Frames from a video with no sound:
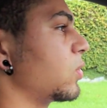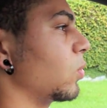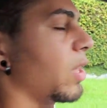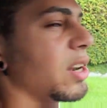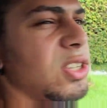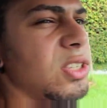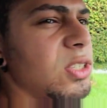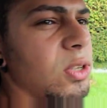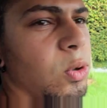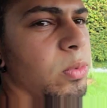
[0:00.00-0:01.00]
saw that as
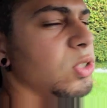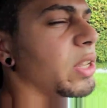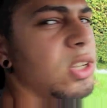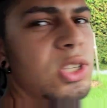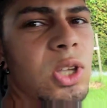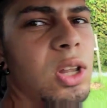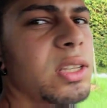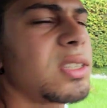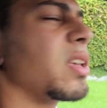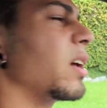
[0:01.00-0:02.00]
almost a
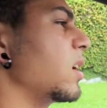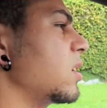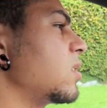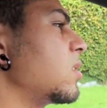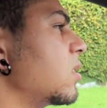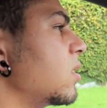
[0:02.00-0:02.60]
solace, I guess.